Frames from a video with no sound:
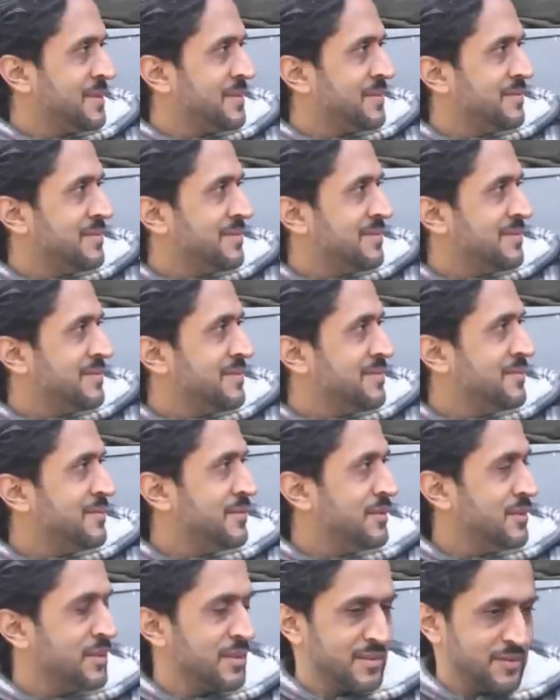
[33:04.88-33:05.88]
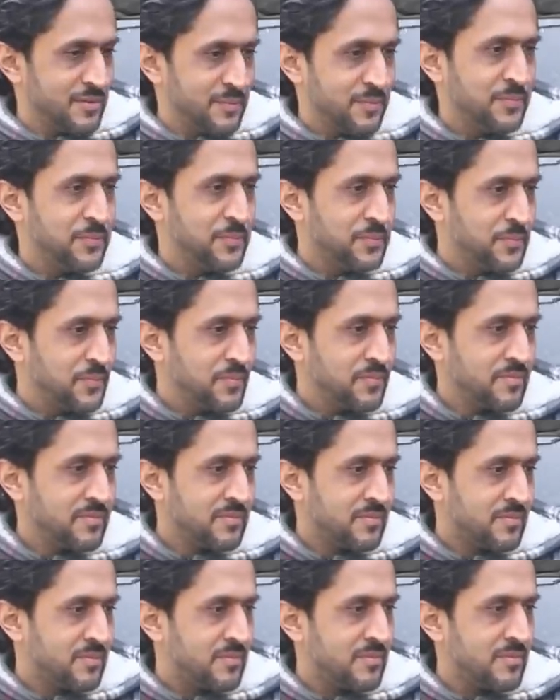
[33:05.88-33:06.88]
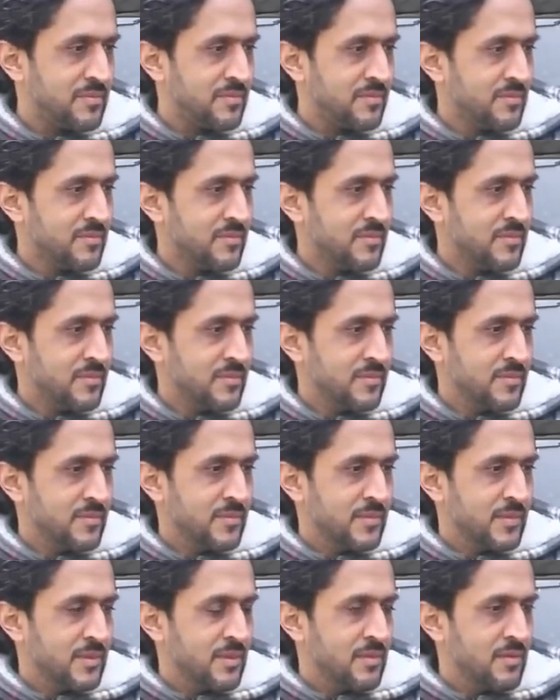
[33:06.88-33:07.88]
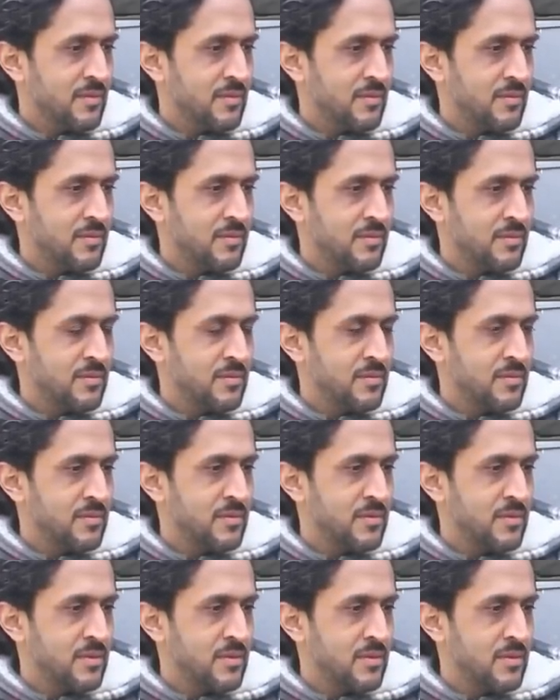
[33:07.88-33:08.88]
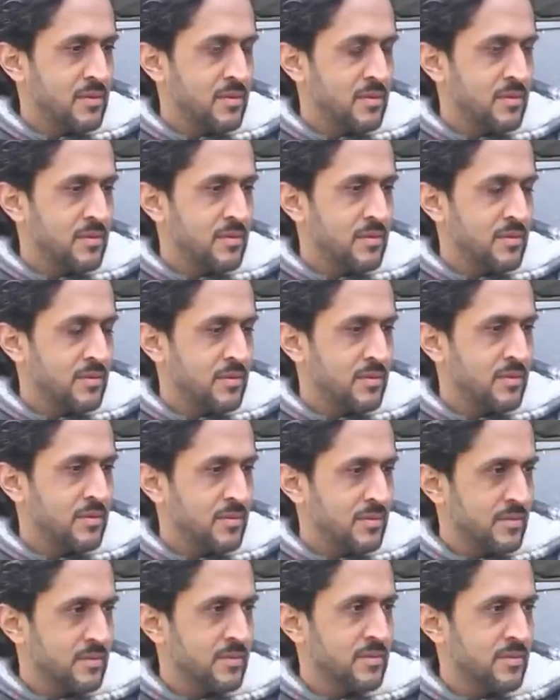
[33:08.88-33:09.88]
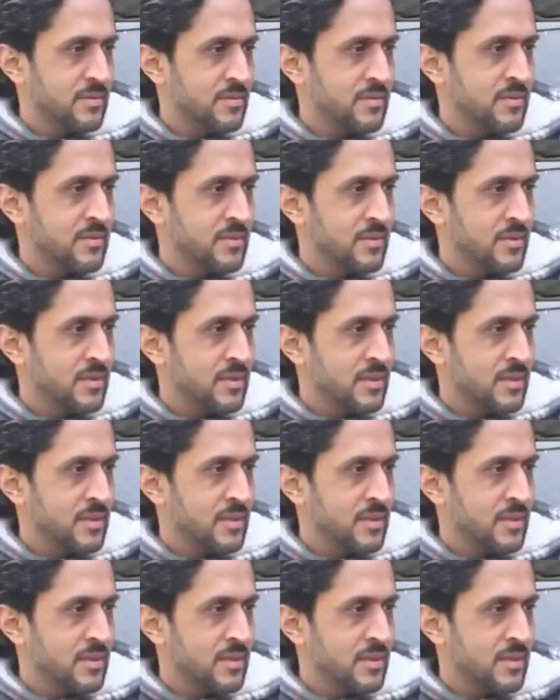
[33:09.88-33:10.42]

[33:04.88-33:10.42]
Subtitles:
The person shown says nothing.